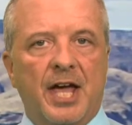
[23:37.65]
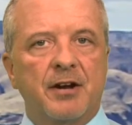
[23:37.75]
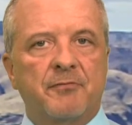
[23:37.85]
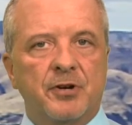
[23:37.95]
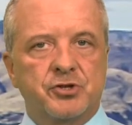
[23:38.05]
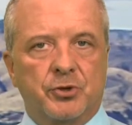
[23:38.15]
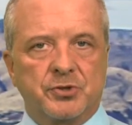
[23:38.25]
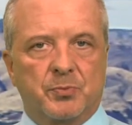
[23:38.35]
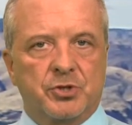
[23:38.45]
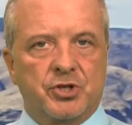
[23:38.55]
and
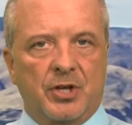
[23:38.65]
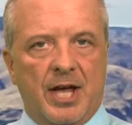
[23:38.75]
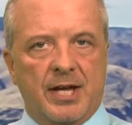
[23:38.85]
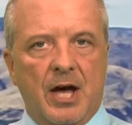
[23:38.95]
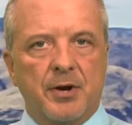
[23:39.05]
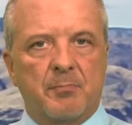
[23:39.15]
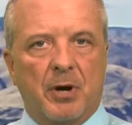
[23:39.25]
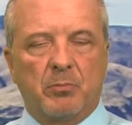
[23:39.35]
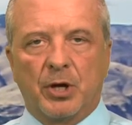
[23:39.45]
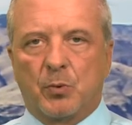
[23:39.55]
officials with Chelan County
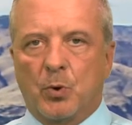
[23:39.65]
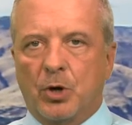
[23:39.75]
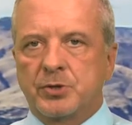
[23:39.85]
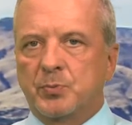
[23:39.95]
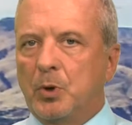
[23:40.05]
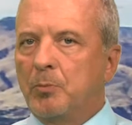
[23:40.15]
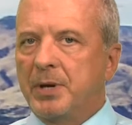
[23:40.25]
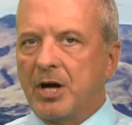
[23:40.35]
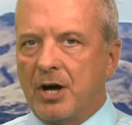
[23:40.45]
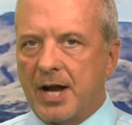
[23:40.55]
Public Works will
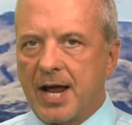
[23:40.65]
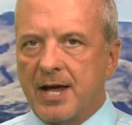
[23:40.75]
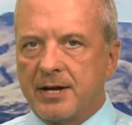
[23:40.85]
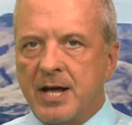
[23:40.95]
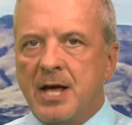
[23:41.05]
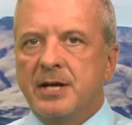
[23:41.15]
be on hand